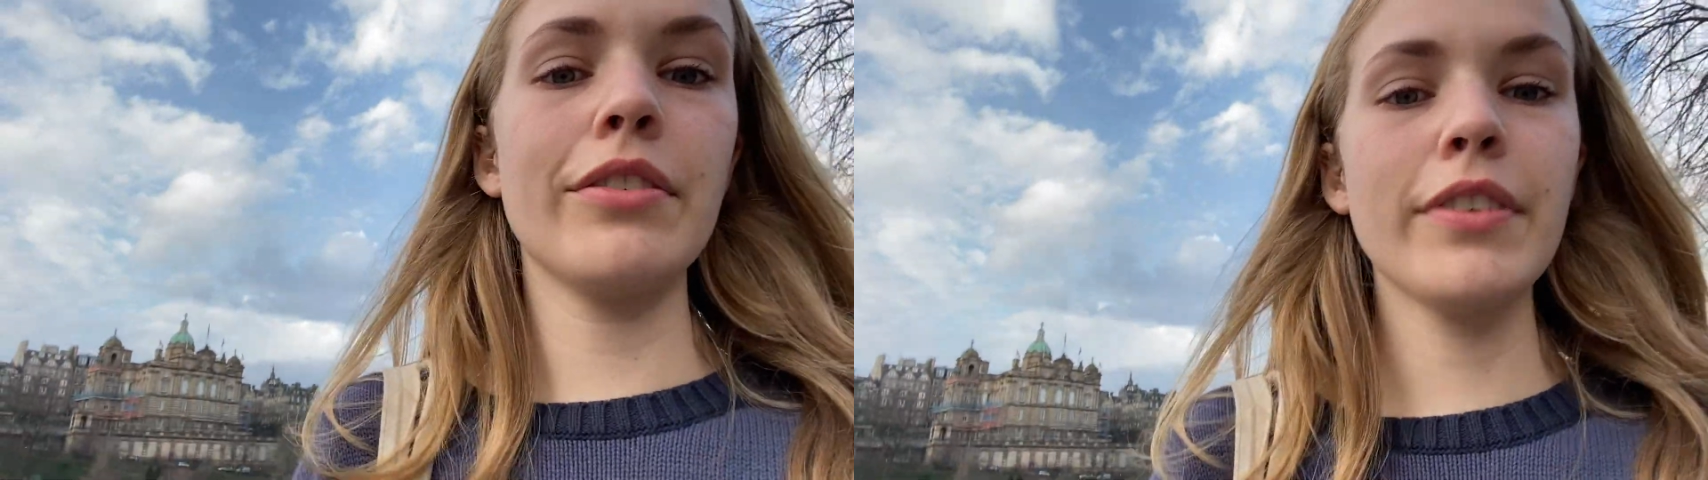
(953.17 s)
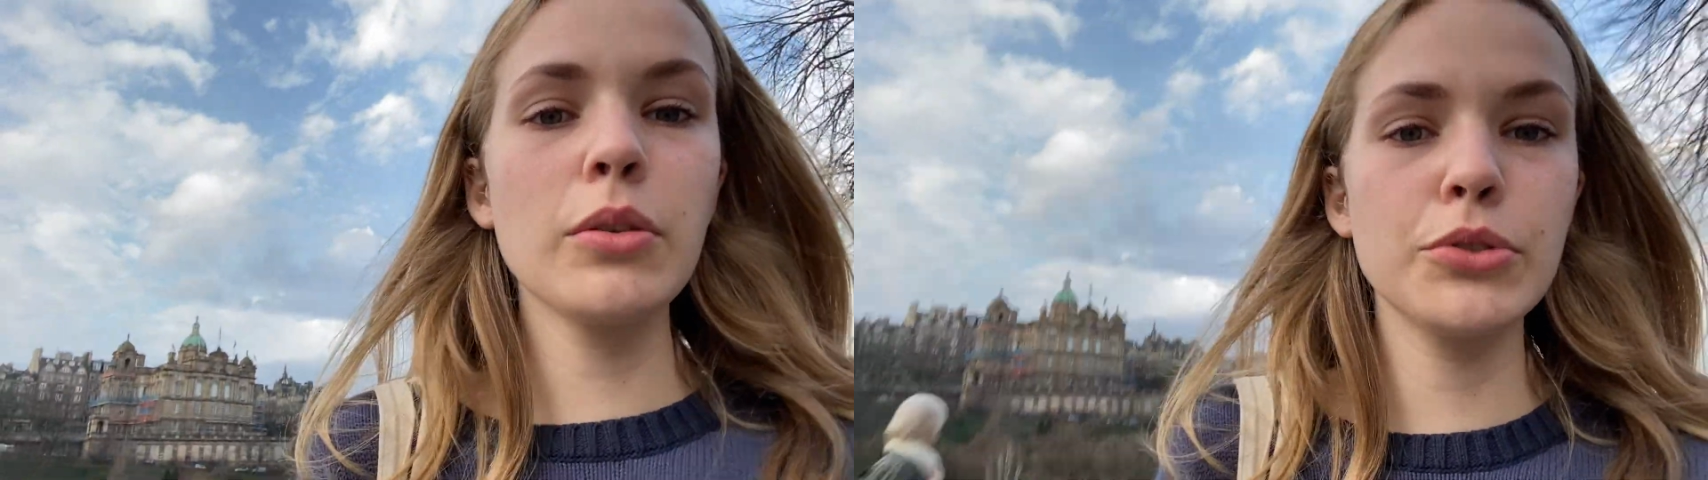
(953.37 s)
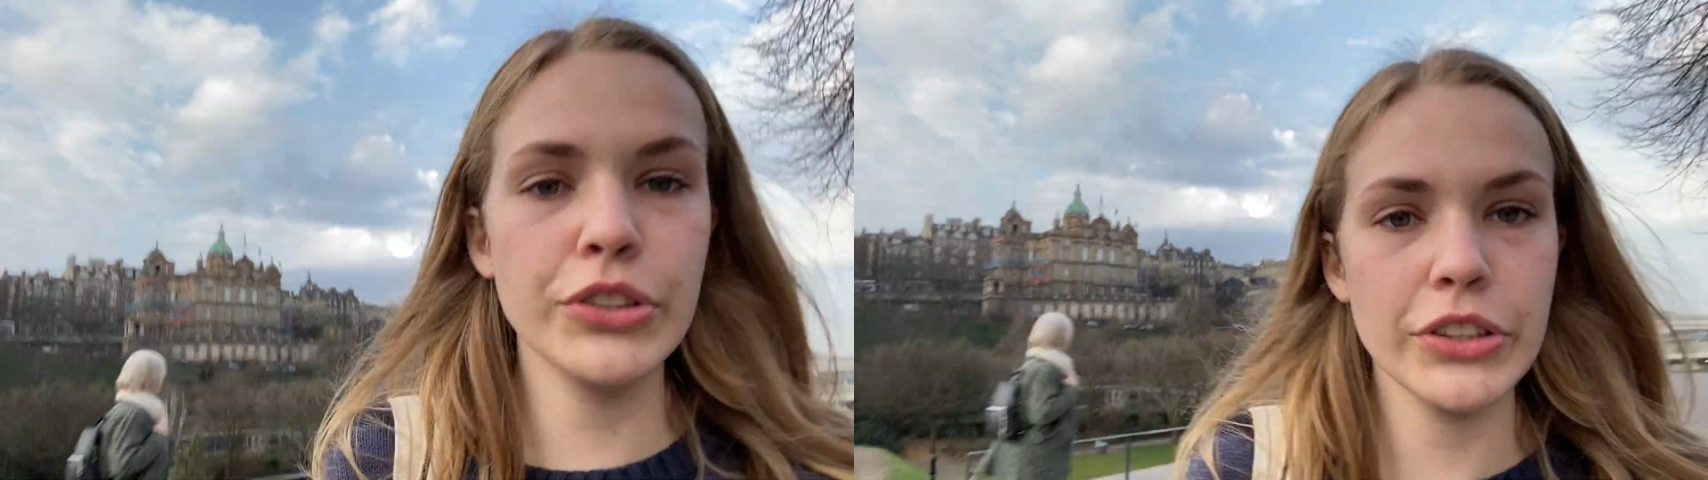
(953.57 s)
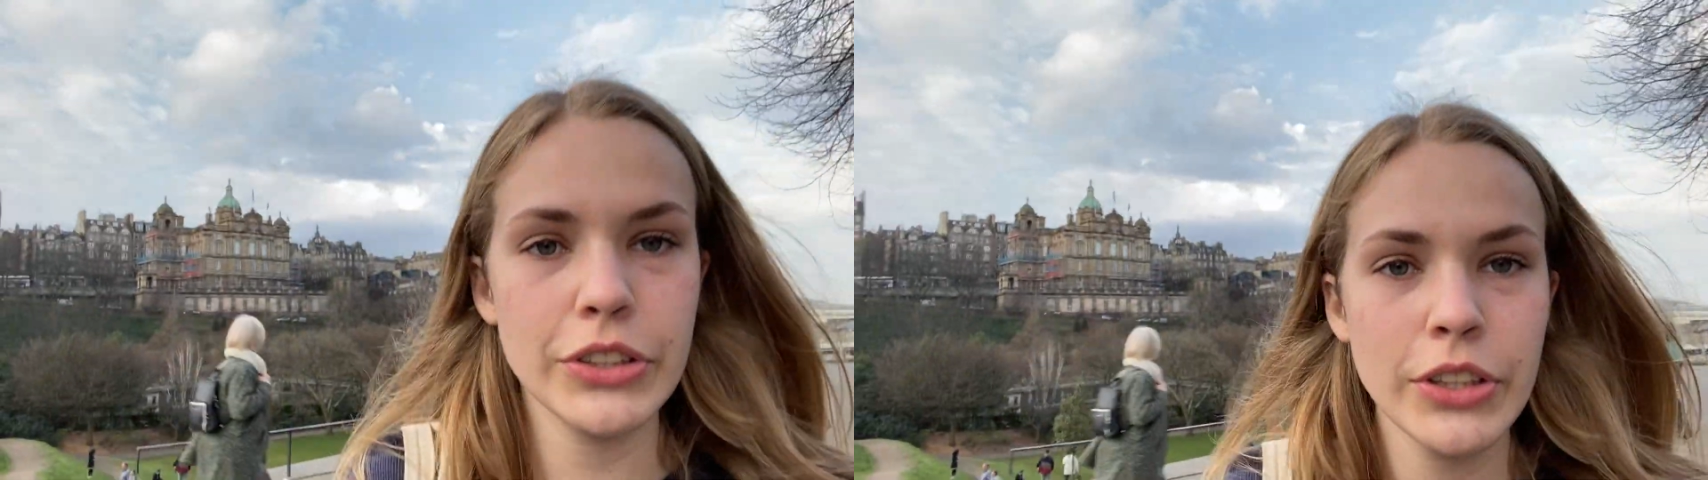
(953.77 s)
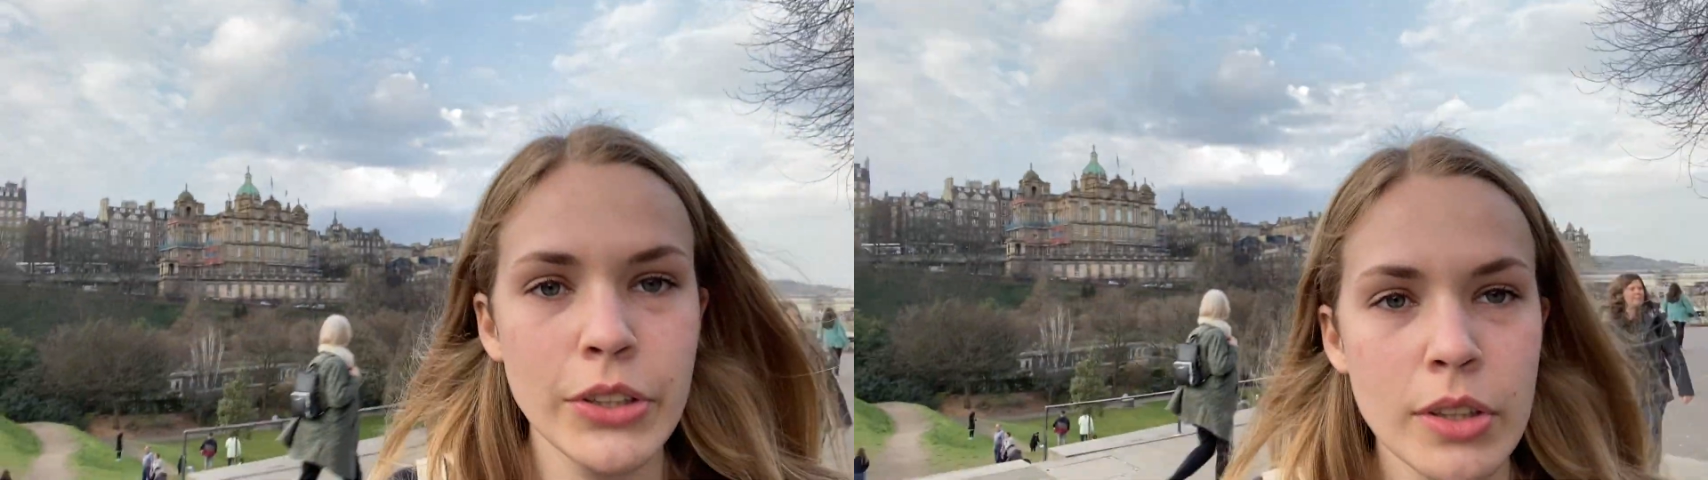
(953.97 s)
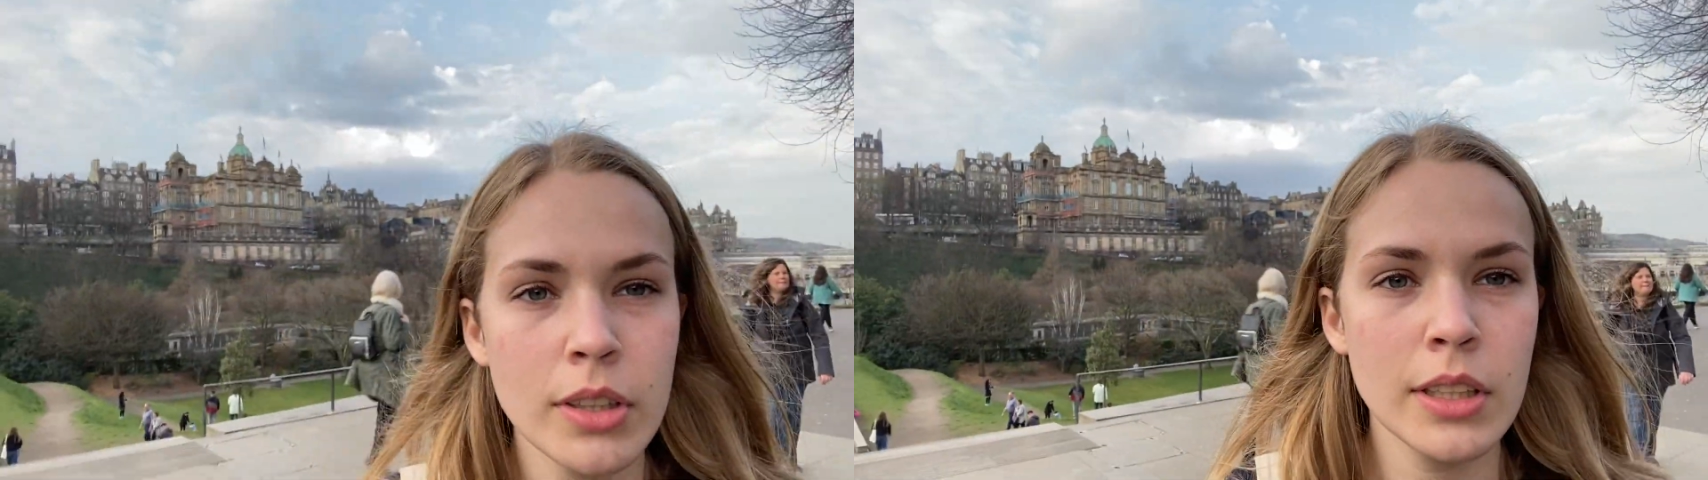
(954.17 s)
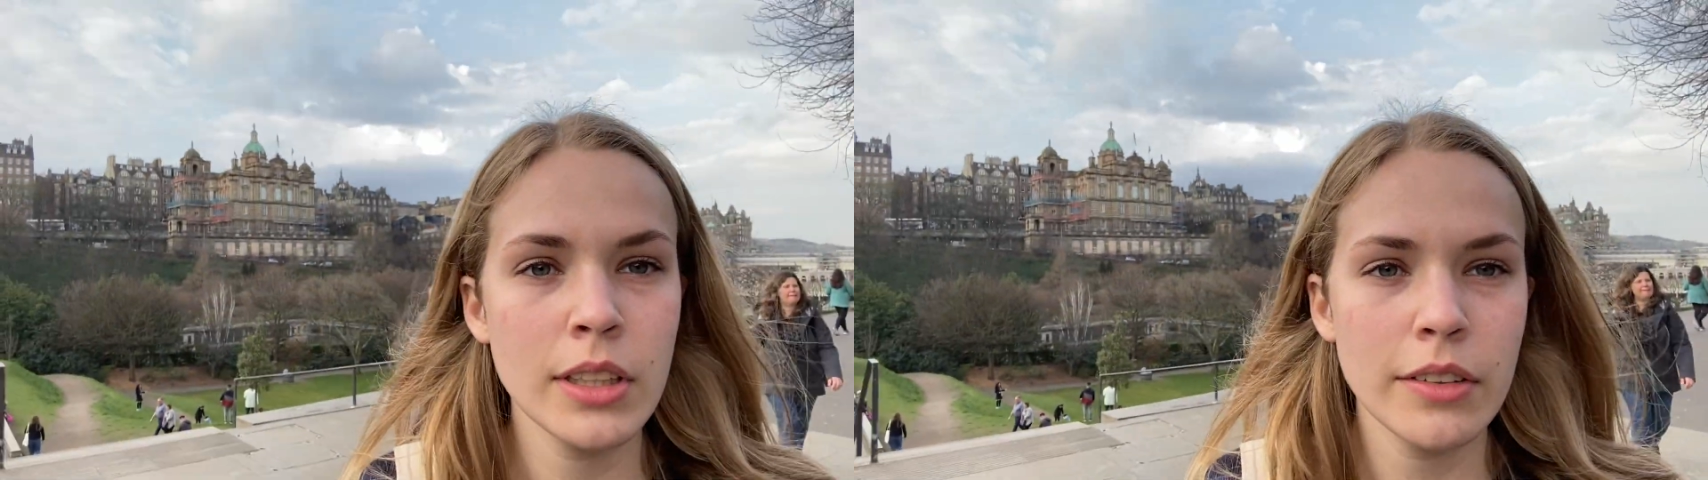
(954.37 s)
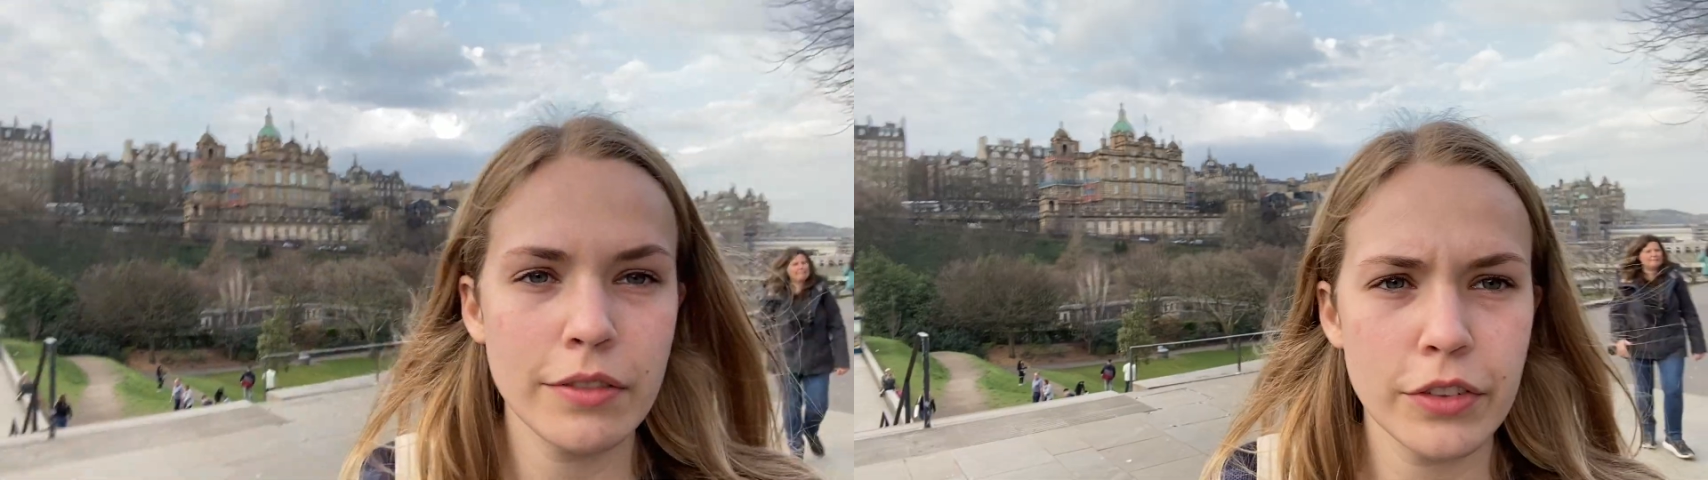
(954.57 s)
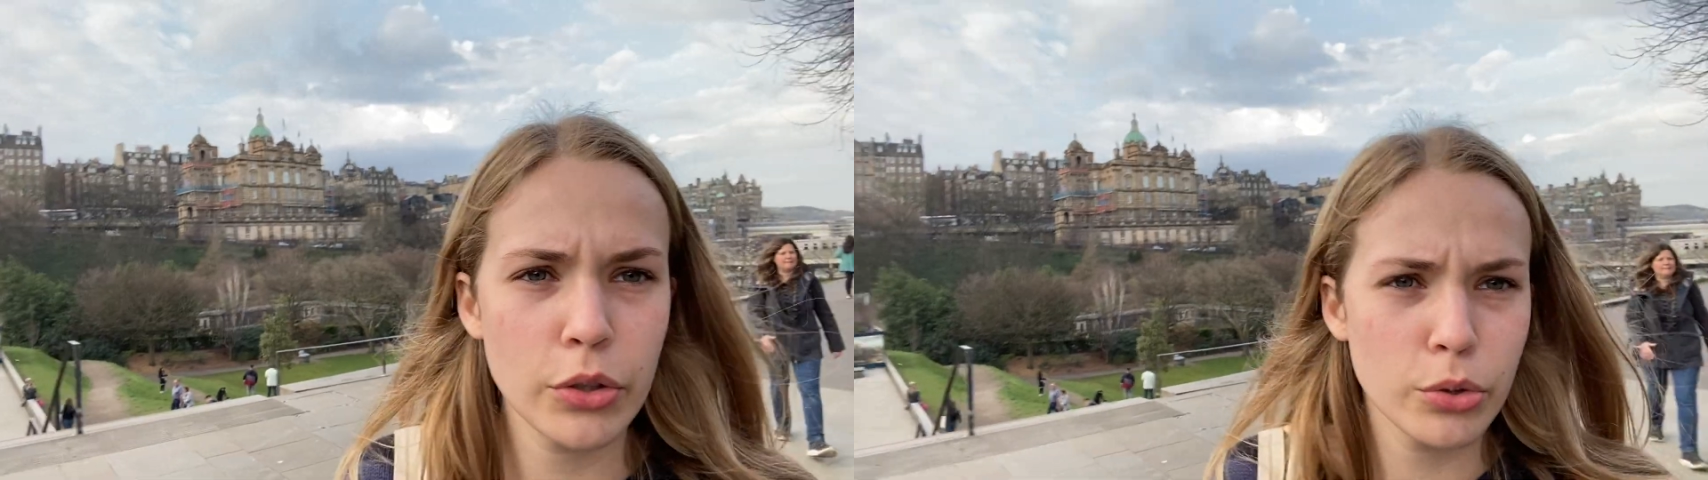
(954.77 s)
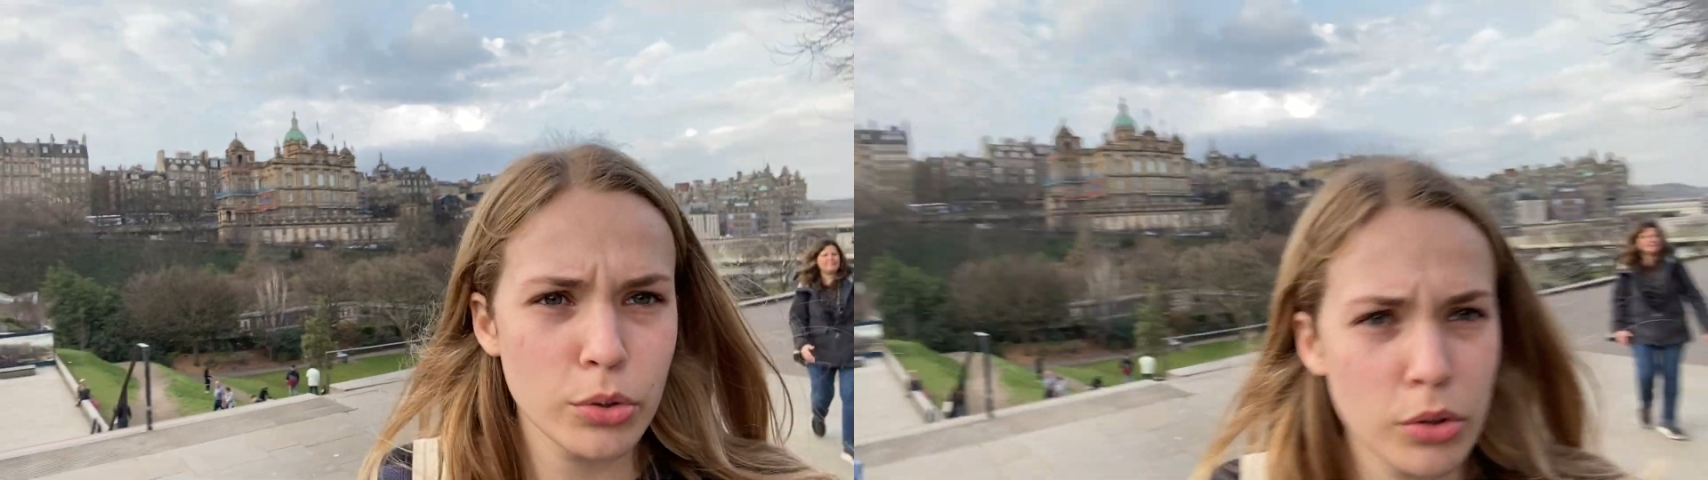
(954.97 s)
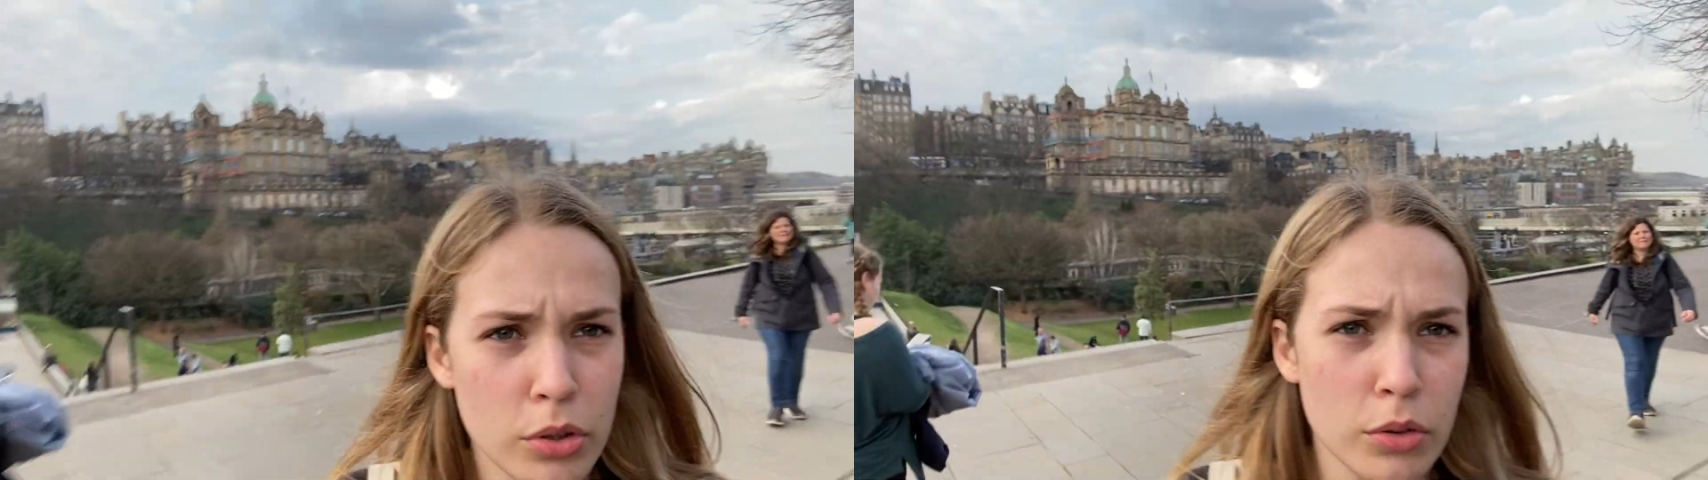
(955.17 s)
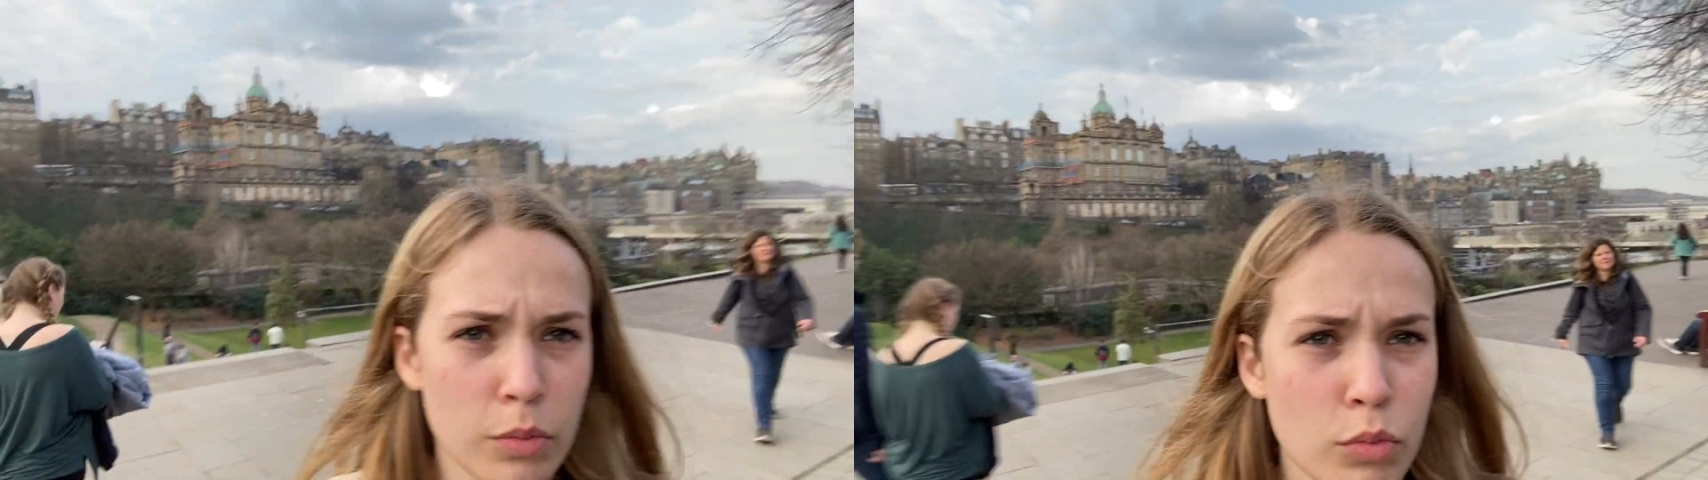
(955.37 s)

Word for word: fountain views.